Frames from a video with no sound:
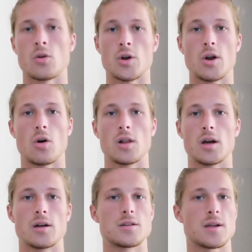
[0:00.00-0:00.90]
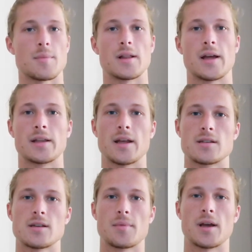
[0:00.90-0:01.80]
granola, something like
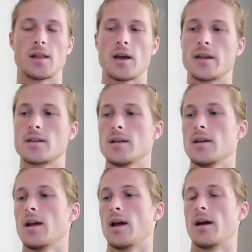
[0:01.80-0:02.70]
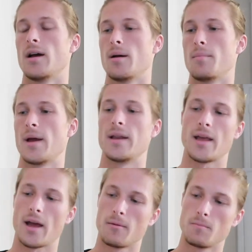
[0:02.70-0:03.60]
that, something light. Um, and
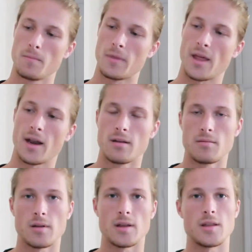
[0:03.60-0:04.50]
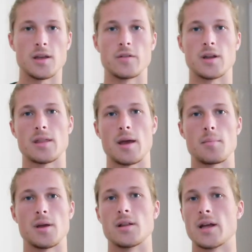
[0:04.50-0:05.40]
yeah, then in the evening
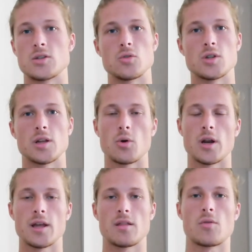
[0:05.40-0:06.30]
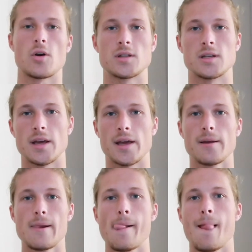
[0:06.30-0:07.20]
that meal, that's usually what I eat throughout the
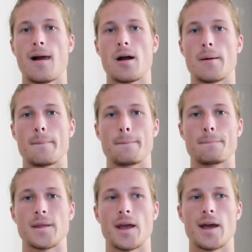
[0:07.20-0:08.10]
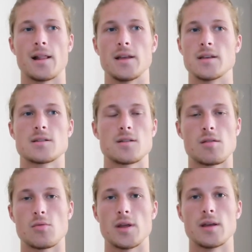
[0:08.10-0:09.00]
day. Um, yeah, at least
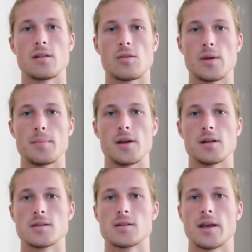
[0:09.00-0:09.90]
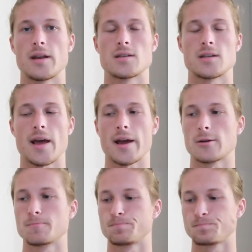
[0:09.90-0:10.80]
three, three meals and a
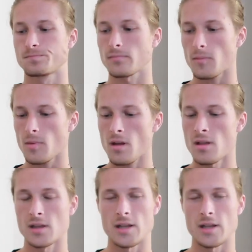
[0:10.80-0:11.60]
snack. I